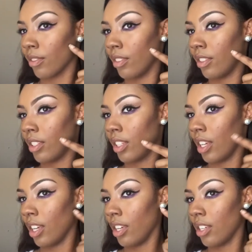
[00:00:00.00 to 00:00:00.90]
You
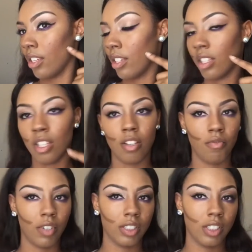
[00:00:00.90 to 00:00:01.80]
see?
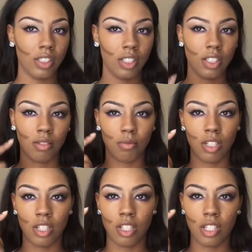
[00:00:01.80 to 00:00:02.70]
Versus this
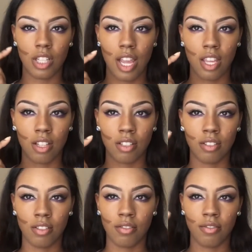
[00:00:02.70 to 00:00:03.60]
one is just like
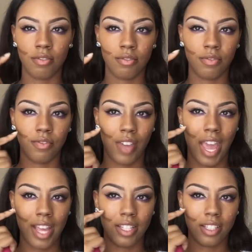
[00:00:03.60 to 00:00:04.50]

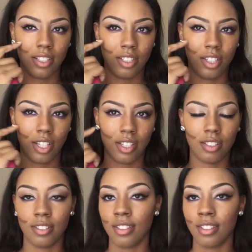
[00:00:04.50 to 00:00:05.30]
fat looking,